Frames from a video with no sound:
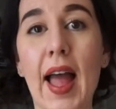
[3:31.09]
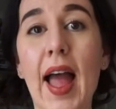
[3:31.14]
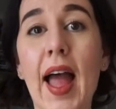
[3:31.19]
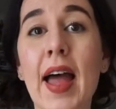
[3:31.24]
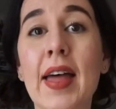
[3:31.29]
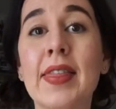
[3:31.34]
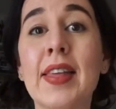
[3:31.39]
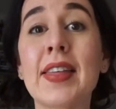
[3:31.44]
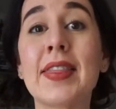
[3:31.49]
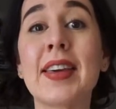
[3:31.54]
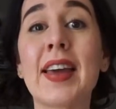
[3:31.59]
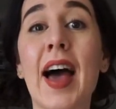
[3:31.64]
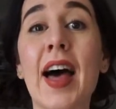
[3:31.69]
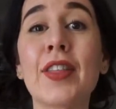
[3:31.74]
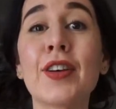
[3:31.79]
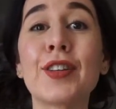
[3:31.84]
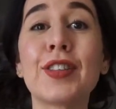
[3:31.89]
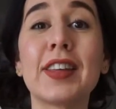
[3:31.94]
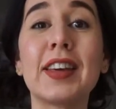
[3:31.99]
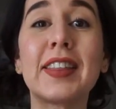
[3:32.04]
And then the
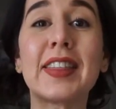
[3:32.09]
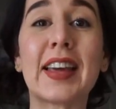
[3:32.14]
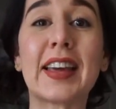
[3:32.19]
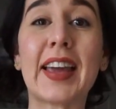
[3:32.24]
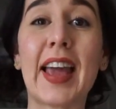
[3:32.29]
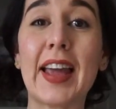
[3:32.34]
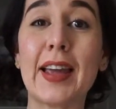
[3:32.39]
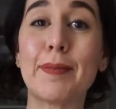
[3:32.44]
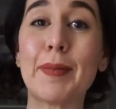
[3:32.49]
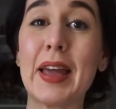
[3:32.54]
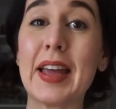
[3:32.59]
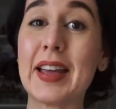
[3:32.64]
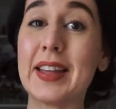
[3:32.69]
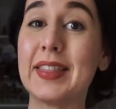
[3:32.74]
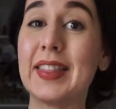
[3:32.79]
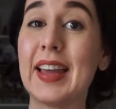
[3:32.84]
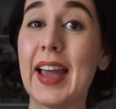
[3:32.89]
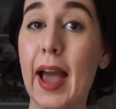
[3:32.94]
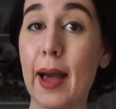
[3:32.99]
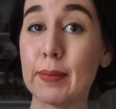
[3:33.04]
other thing that came in
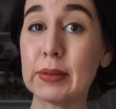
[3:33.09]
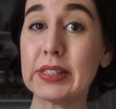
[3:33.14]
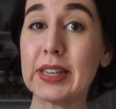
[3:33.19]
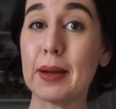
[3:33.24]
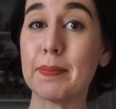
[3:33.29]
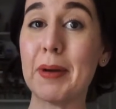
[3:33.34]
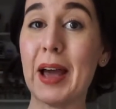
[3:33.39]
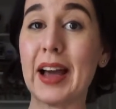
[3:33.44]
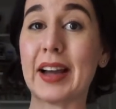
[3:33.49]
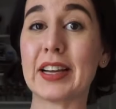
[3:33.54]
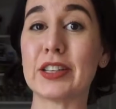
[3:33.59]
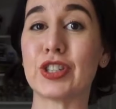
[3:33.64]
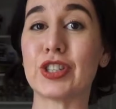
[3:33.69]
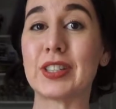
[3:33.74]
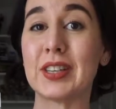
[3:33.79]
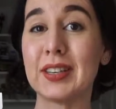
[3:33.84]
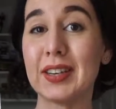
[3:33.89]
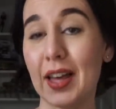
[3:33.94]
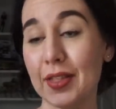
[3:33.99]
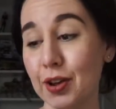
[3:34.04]
the Amazon package is
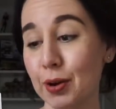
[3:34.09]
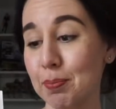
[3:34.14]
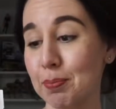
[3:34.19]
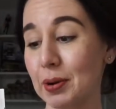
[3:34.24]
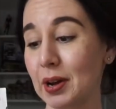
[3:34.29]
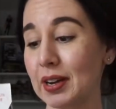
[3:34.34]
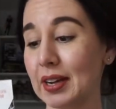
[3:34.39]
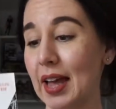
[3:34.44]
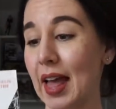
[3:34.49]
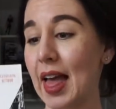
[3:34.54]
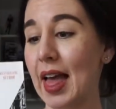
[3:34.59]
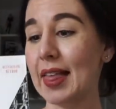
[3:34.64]
another book.